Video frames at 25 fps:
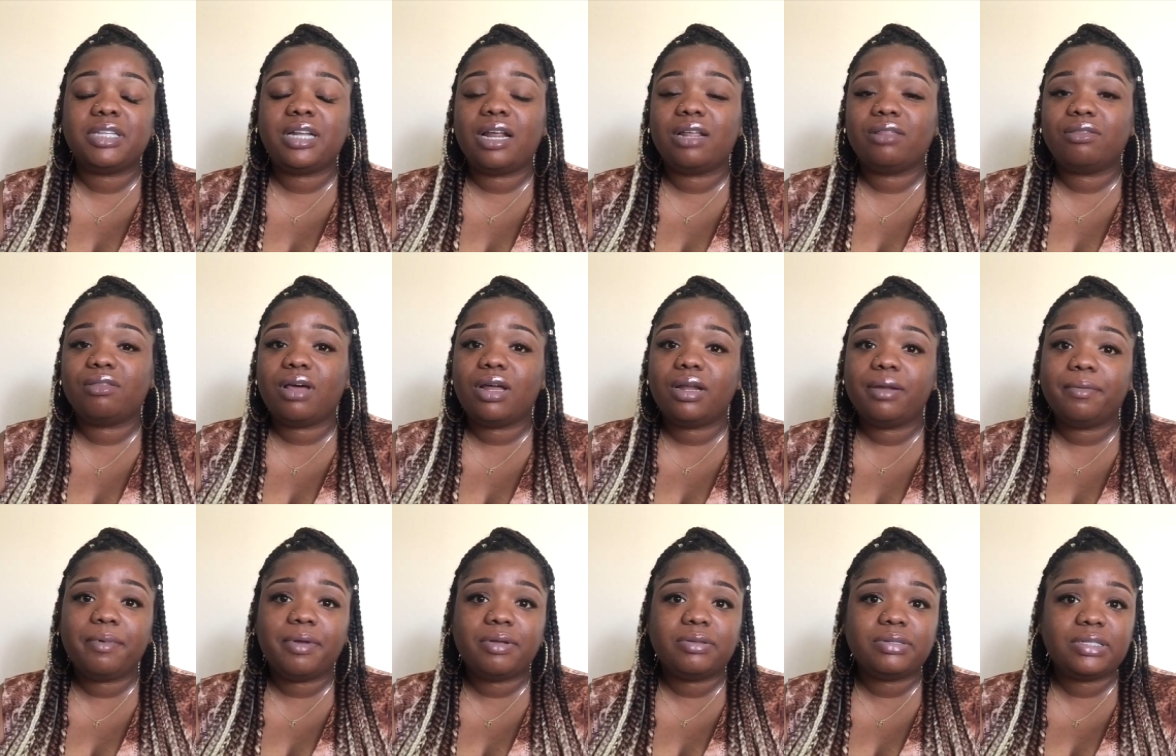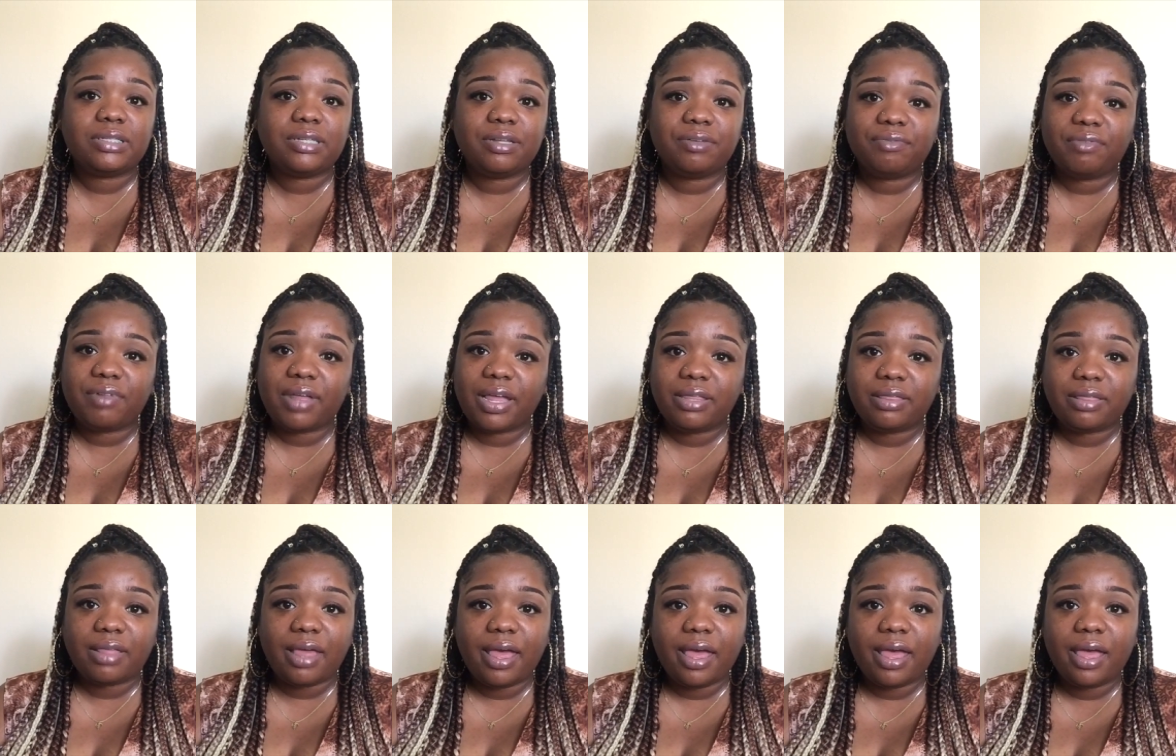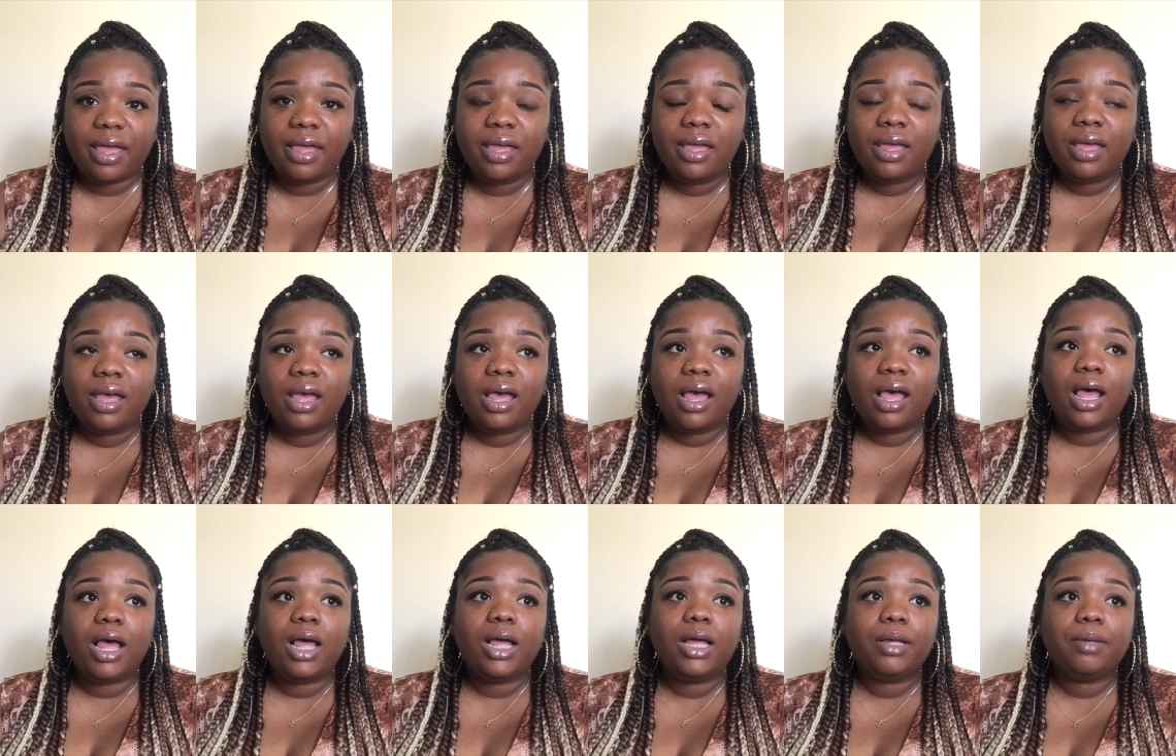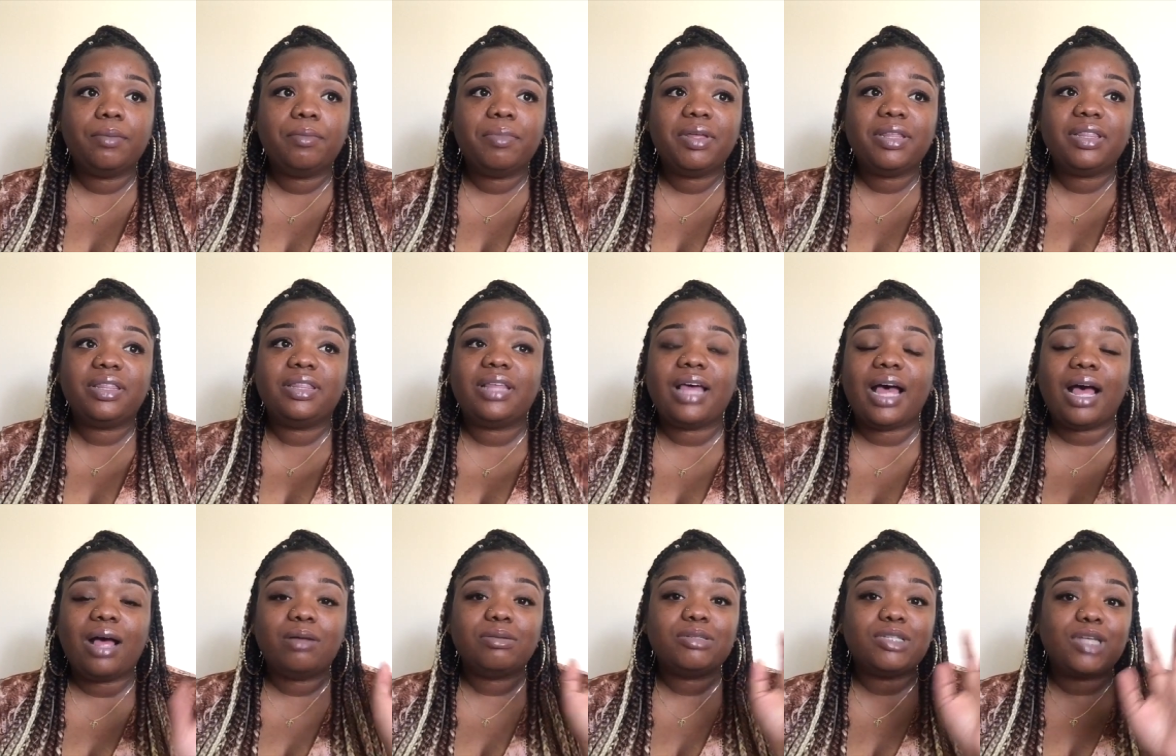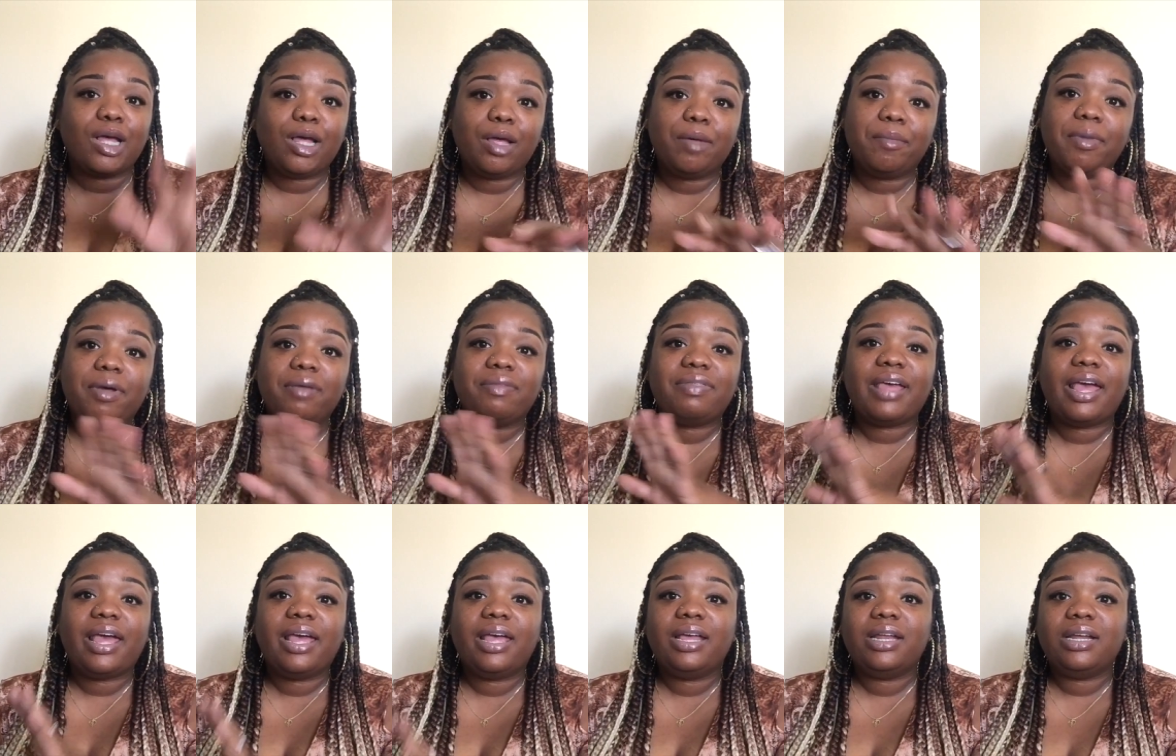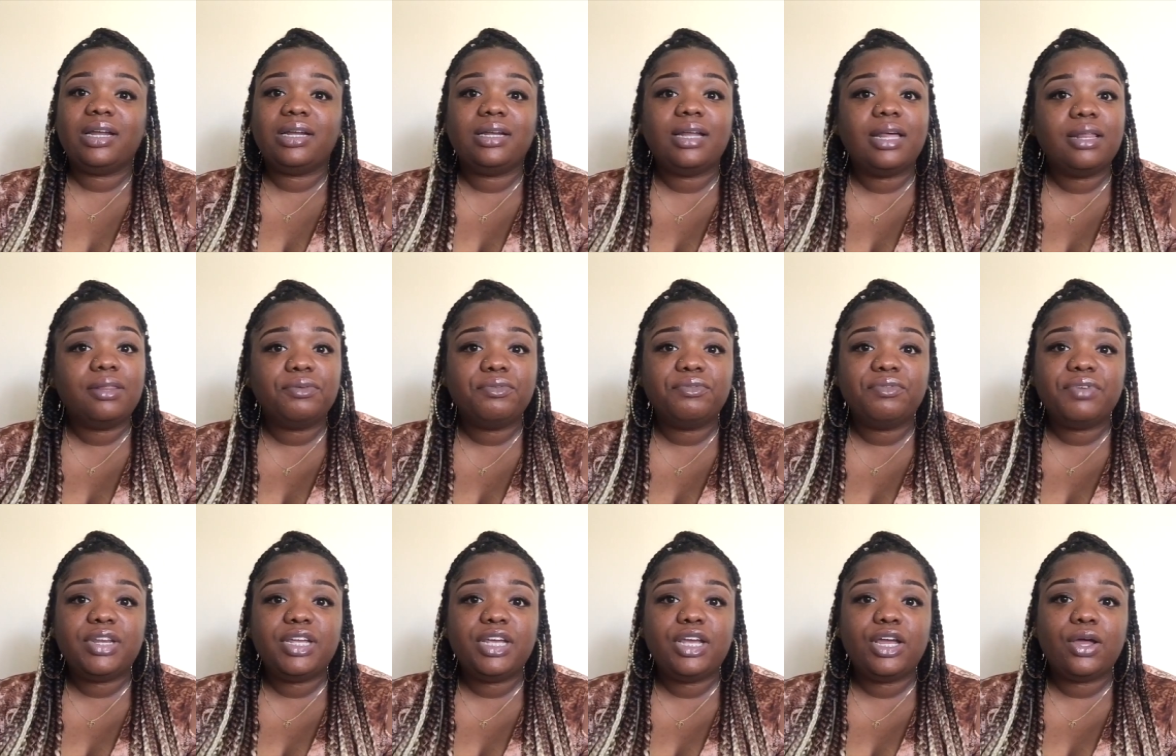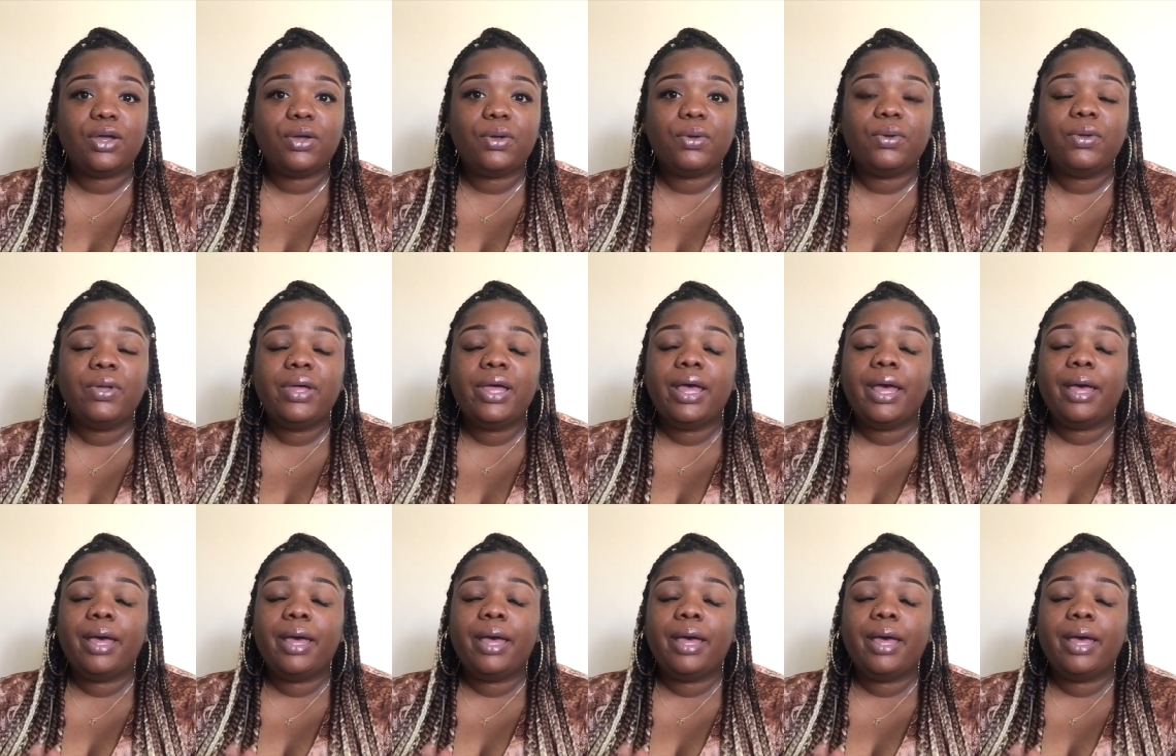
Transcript: that I thought about stuff like that, but I'll talk about that in another video.